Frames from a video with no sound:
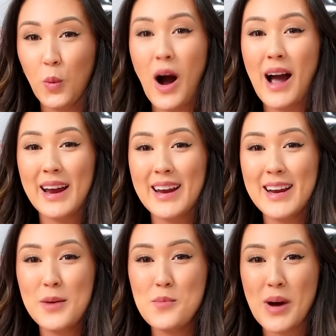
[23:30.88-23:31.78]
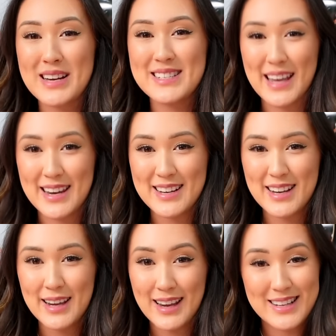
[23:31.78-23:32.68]
why my
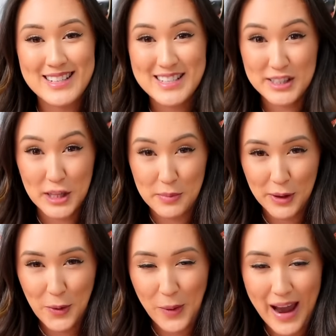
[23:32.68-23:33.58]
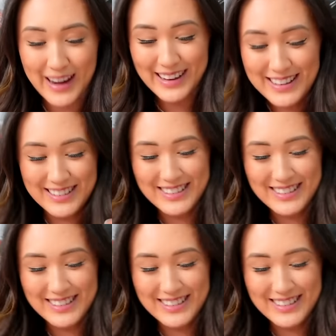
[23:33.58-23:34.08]
sanity is slipping away.